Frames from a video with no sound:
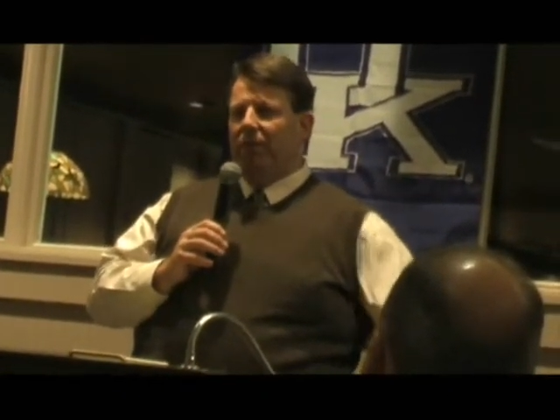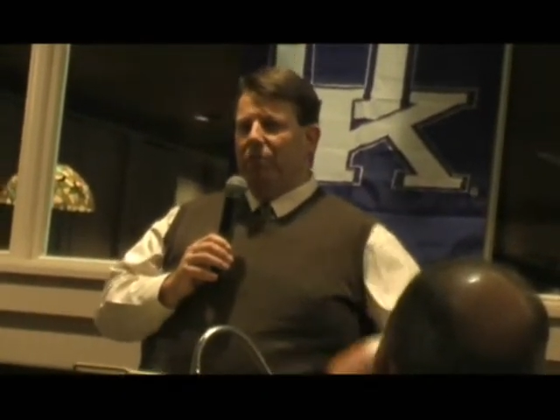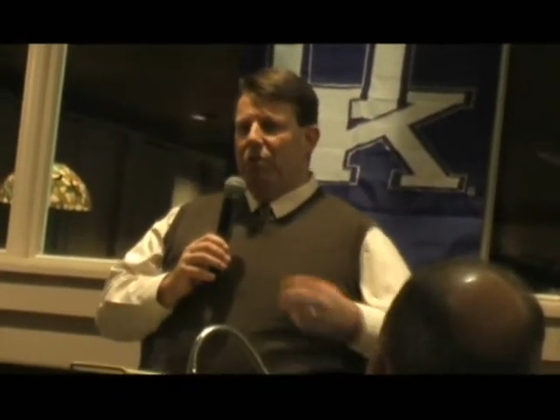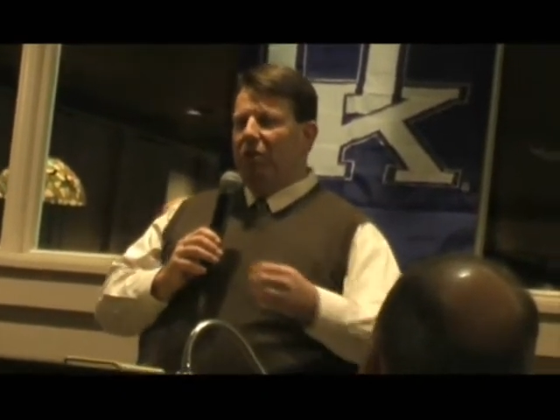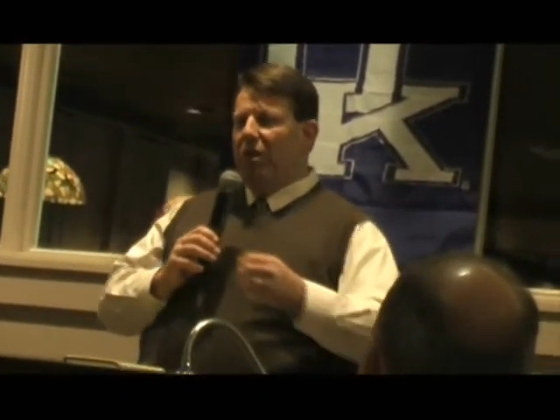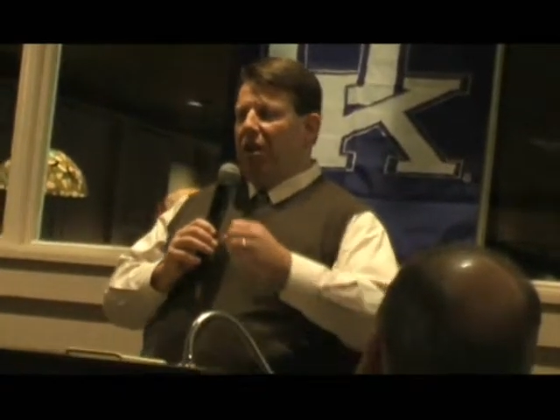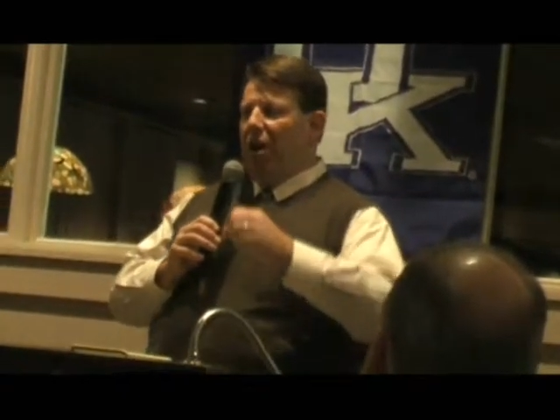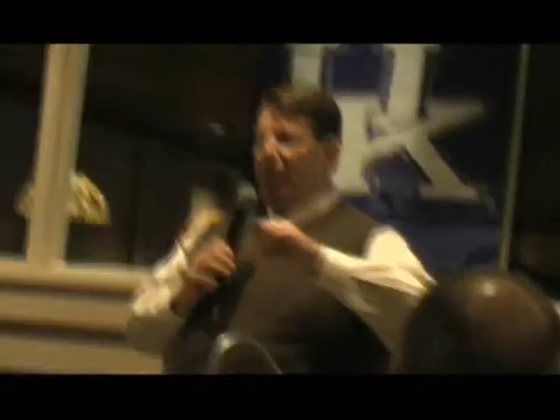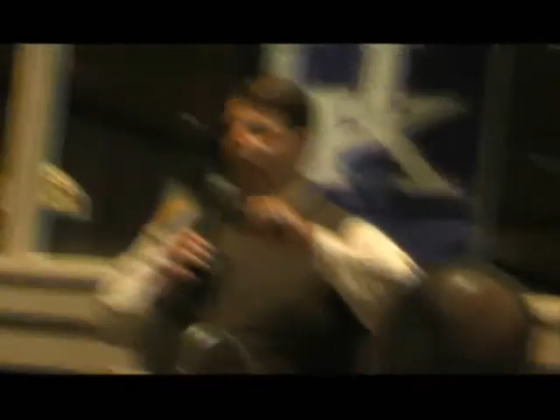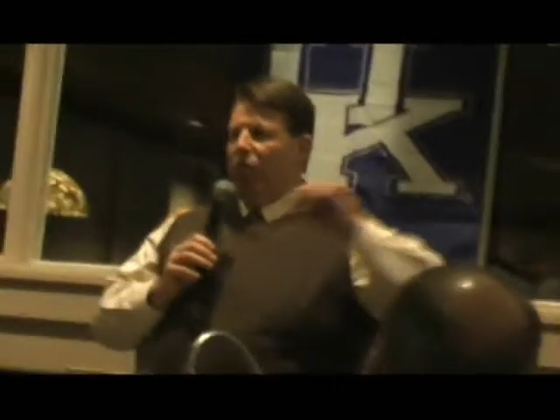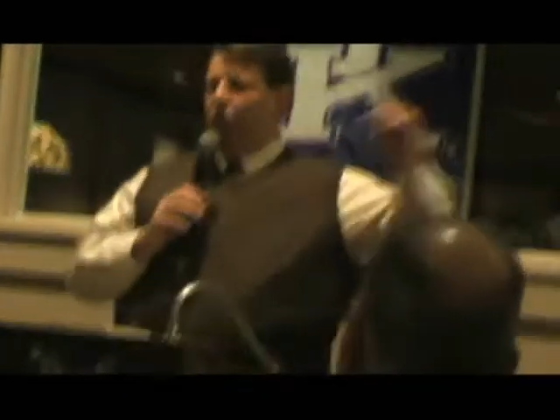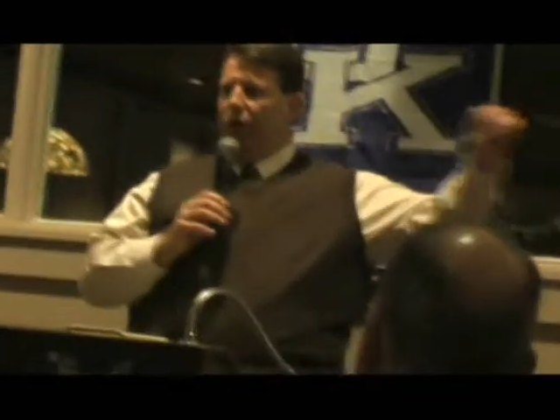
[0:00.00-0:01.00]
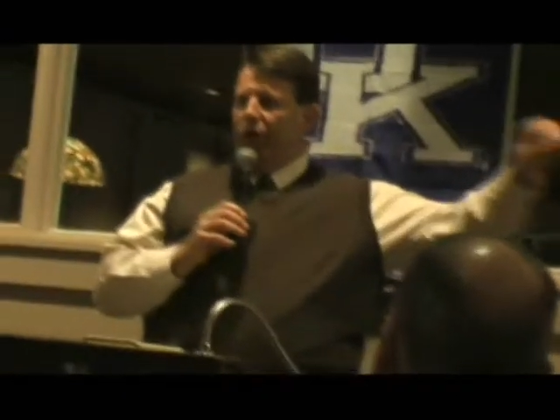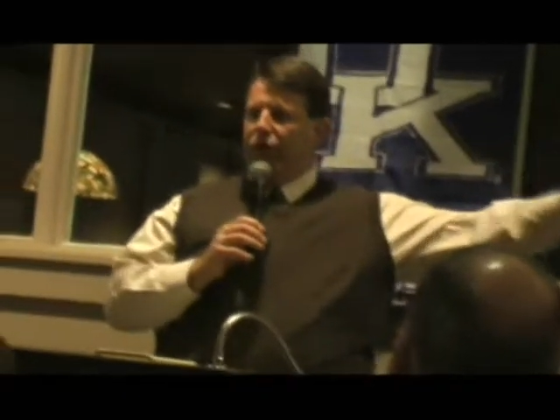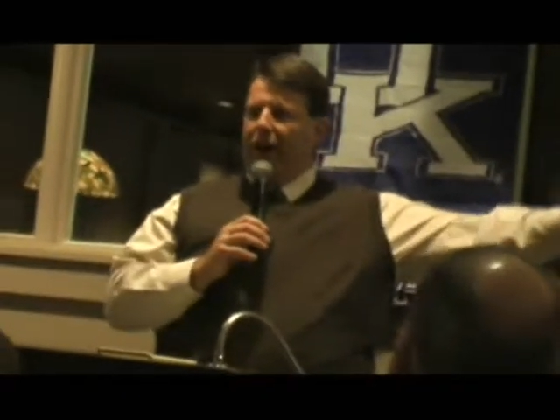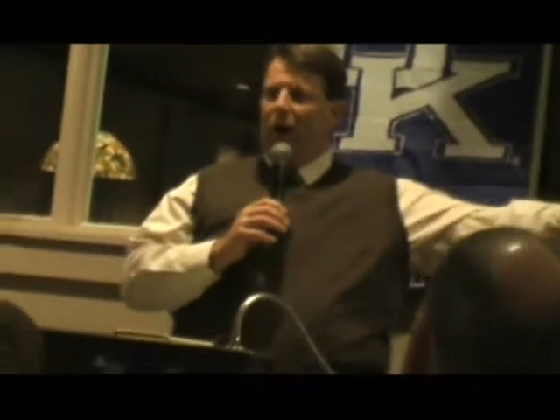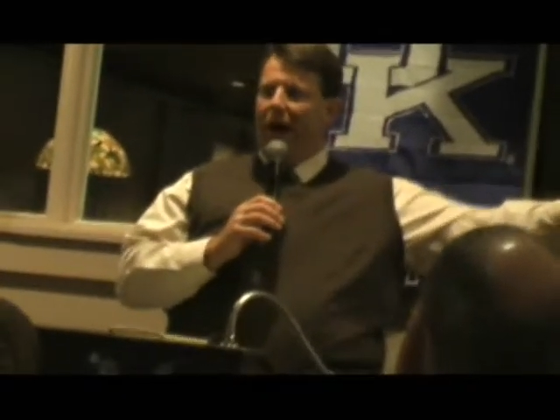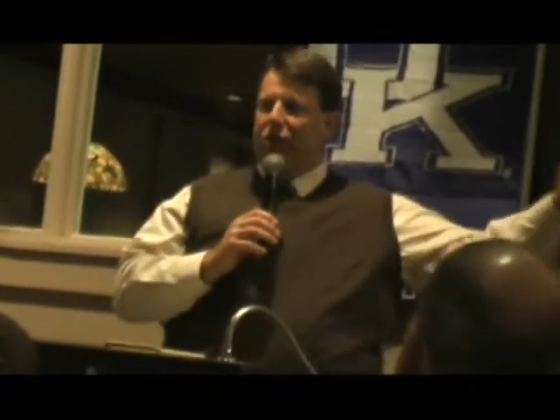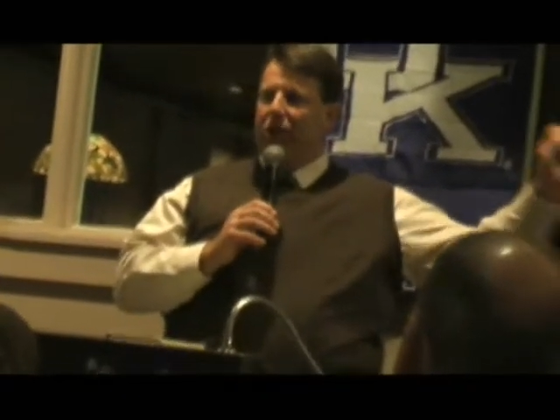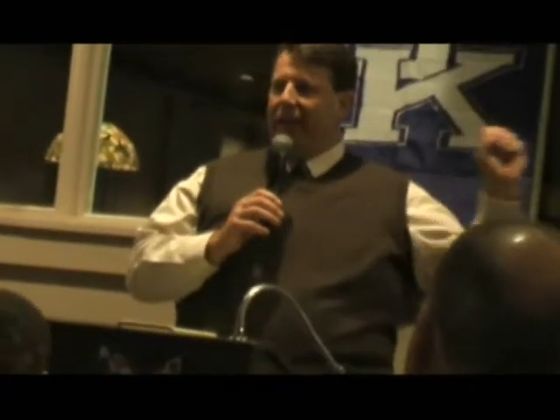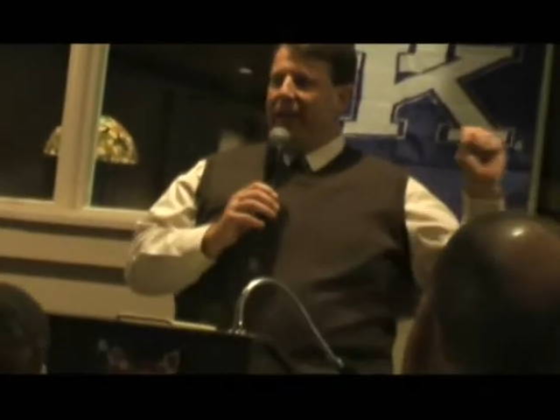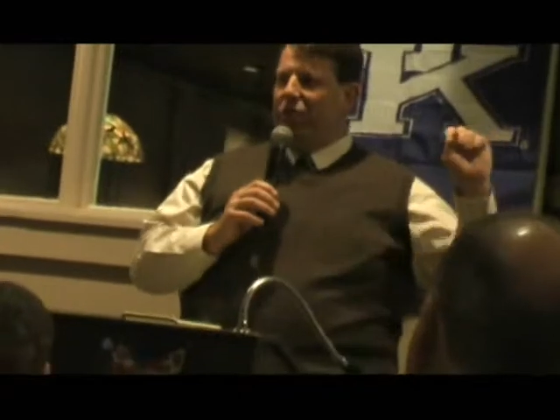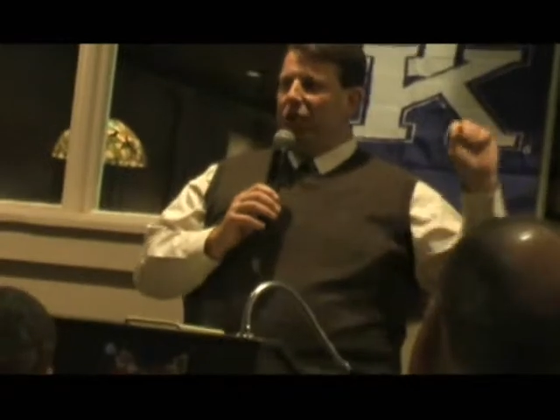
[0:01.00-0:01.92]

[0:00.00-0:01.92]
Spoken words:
kickoff and threw it over to Frank Wycheck. He